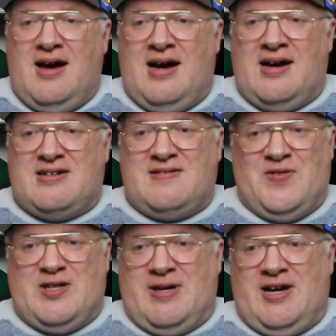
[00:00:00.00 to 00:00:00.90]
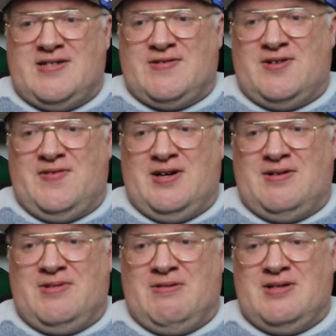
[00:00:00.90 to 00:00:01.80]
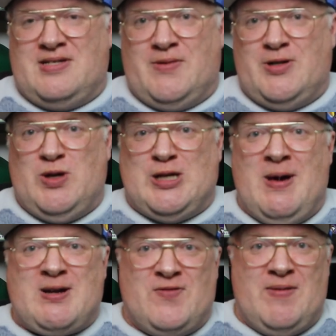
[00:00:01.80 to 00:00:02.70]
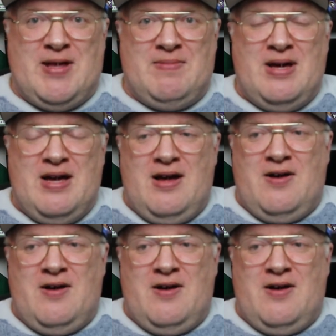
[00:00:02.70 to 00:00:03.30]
And it's because of sort of, you know, there was so much we expected from them.